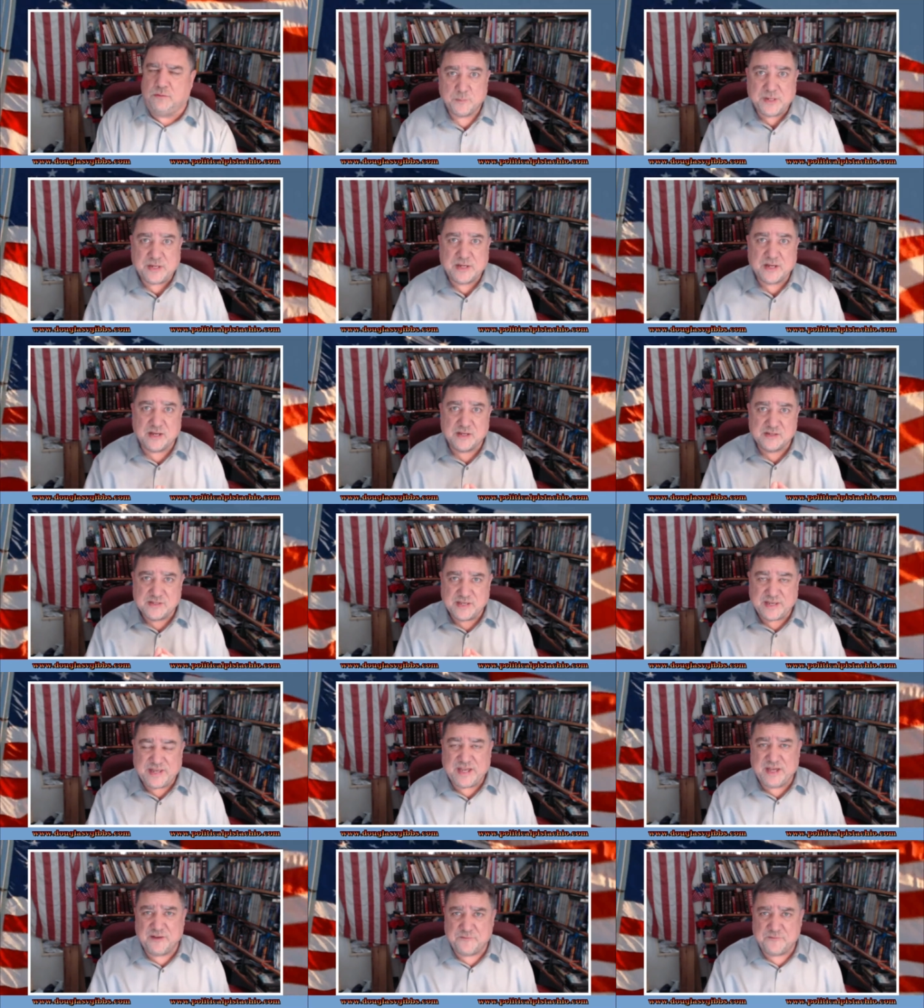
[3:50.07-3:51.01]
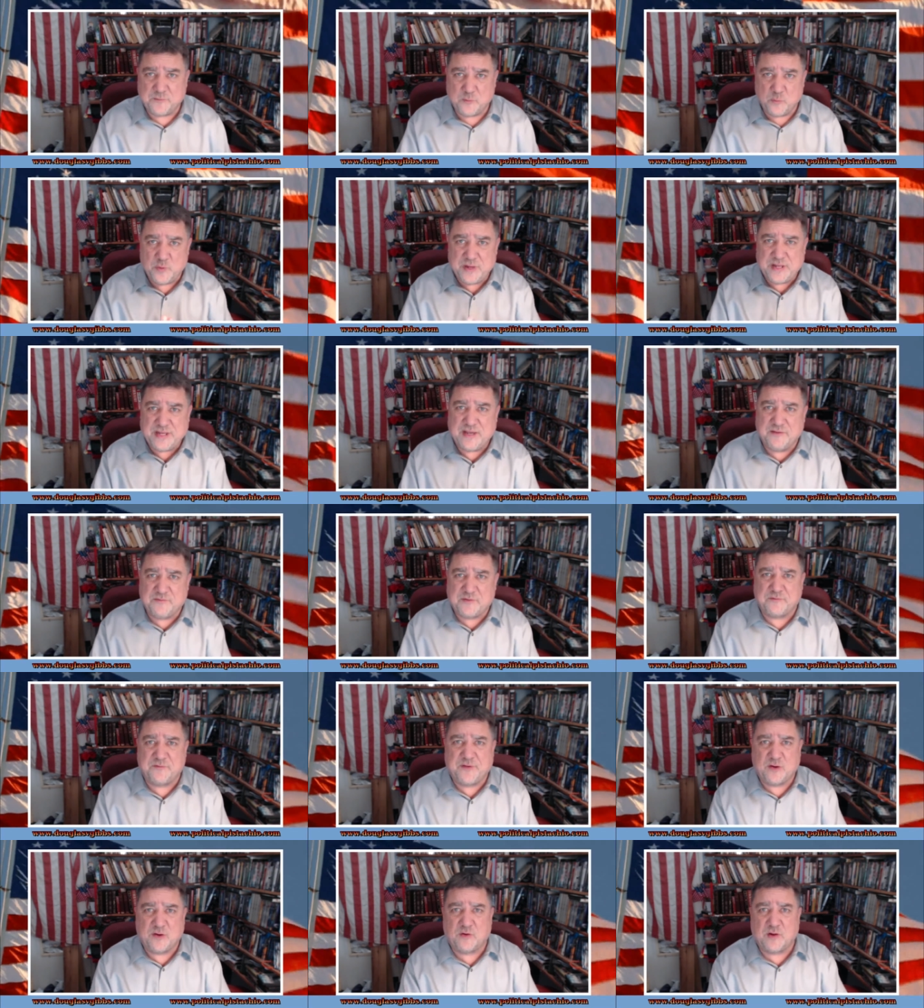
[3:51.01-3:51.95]
Because if we give
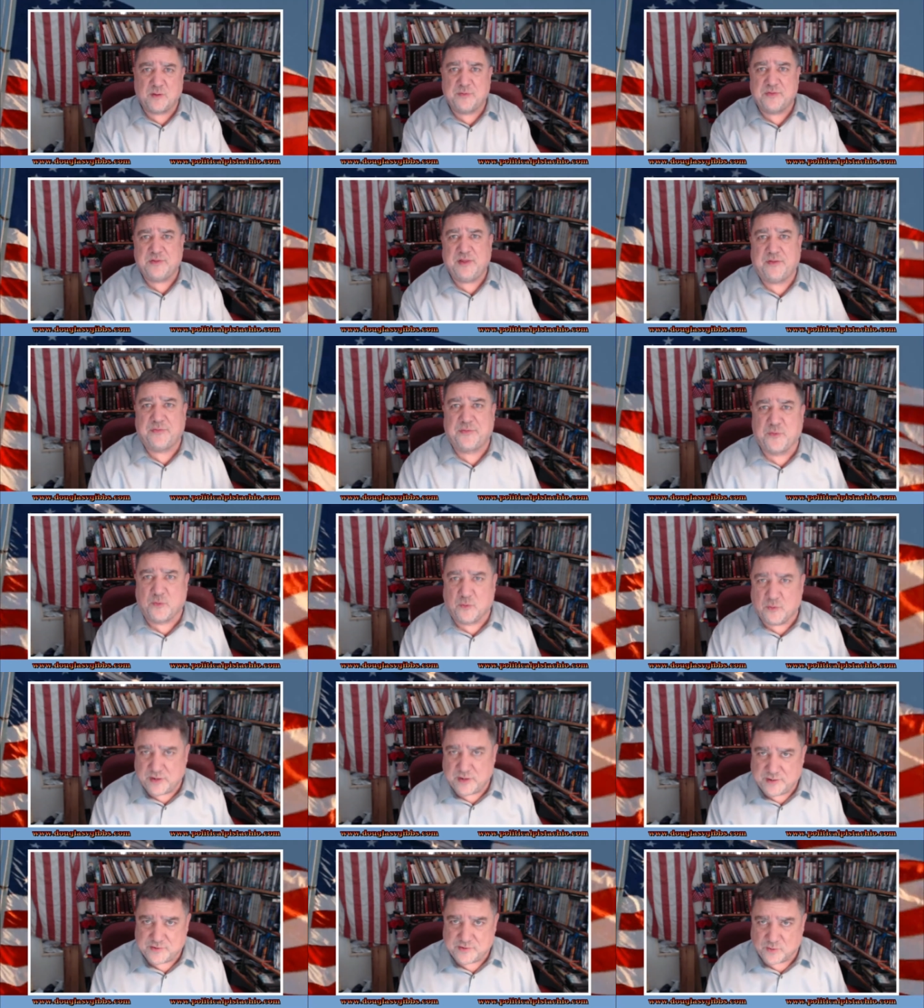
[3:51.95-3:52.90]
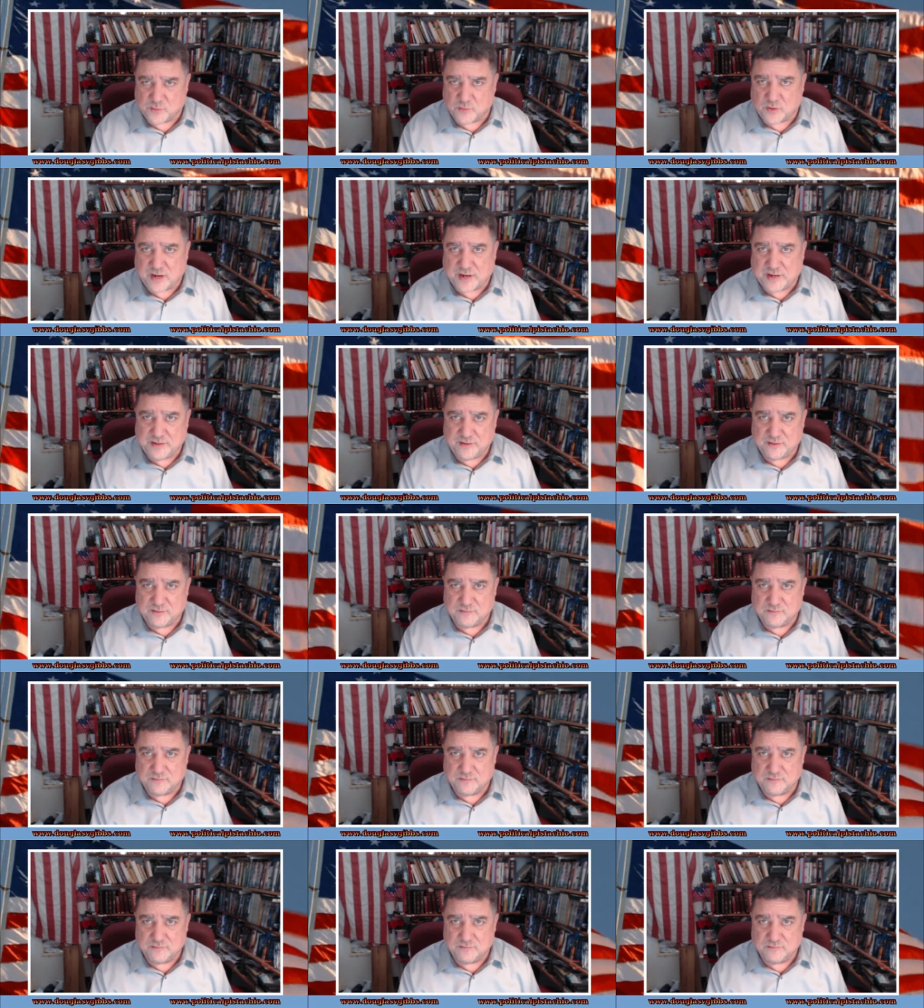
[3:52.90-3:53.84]
the federal government the authority to write
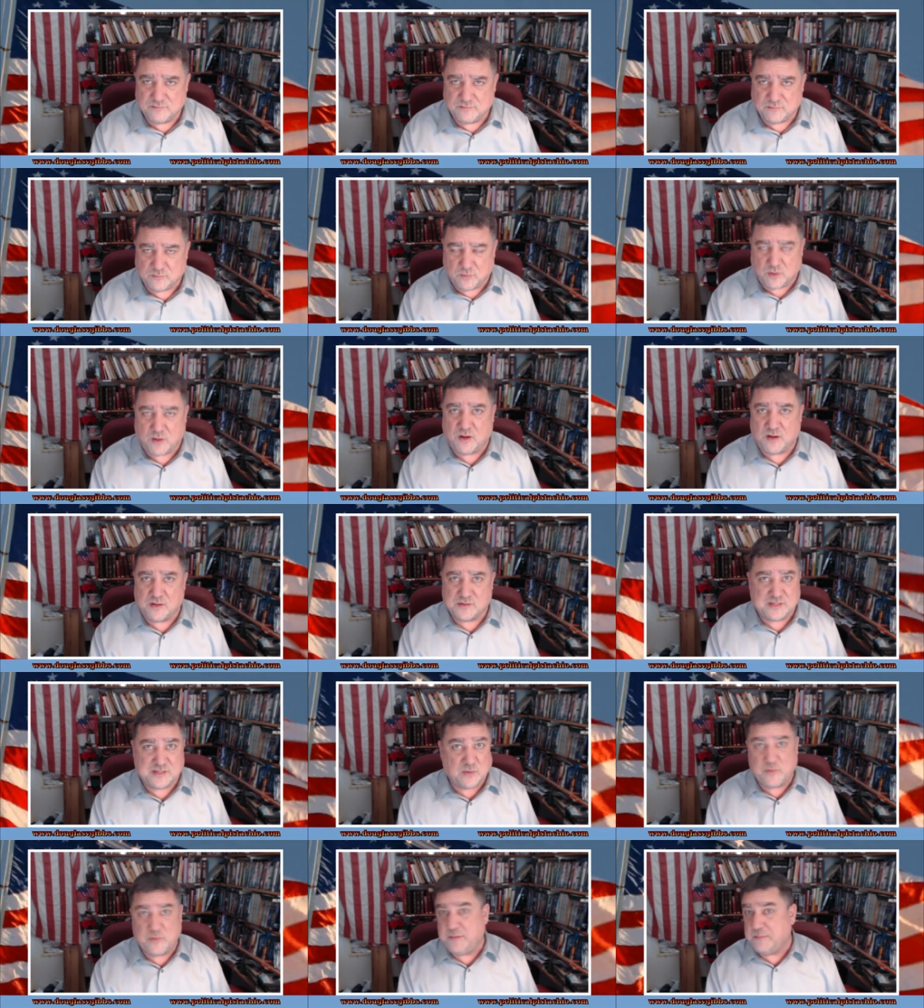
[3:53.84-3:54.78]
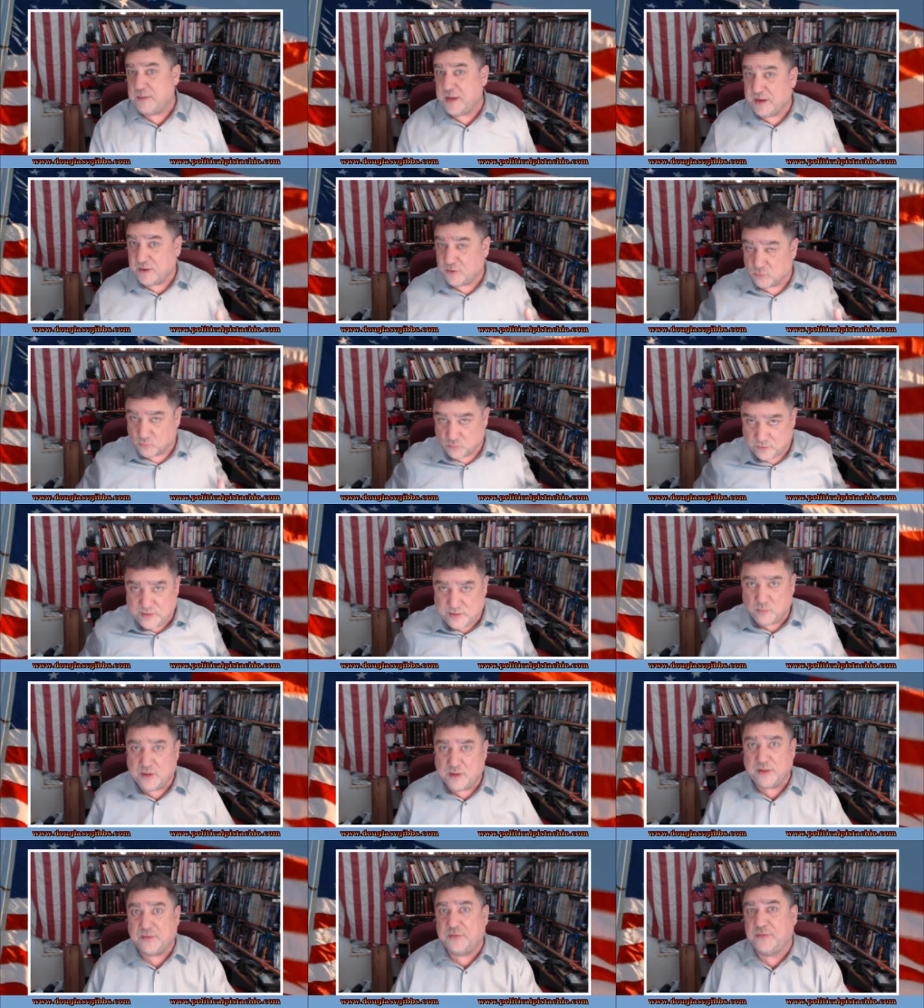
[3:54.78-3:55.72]
laws that we may agree
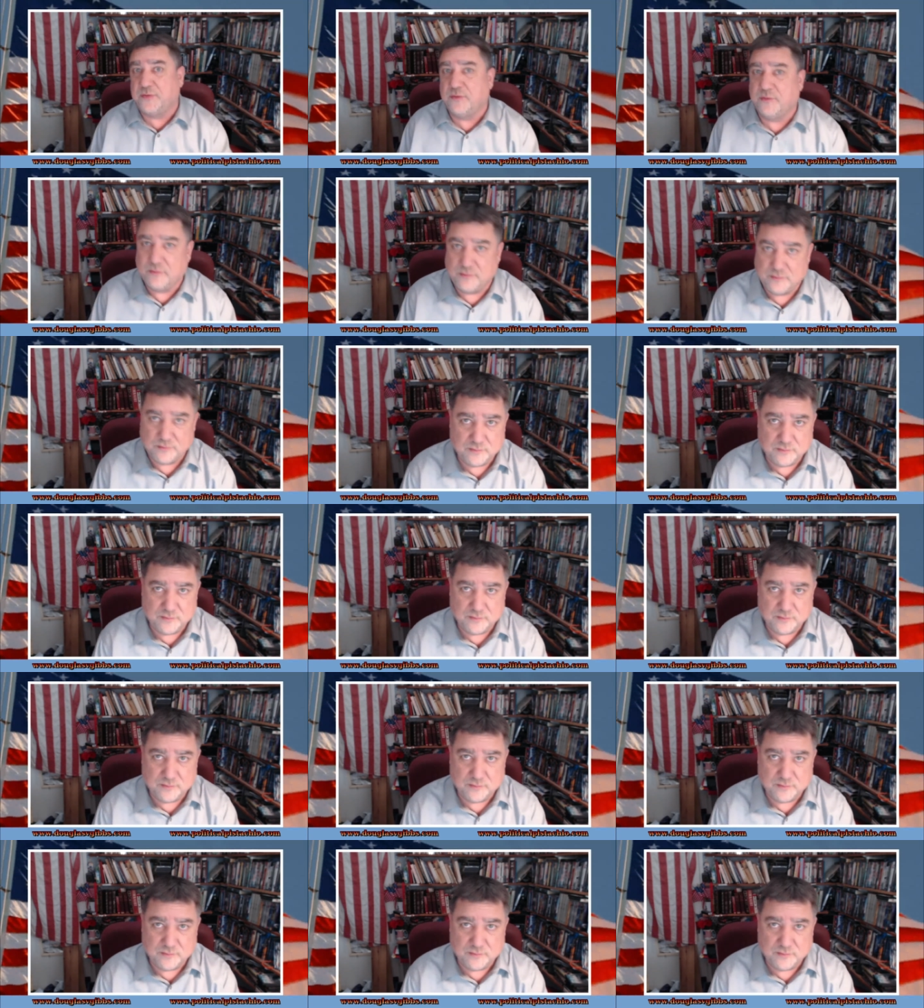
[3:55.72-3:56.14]
with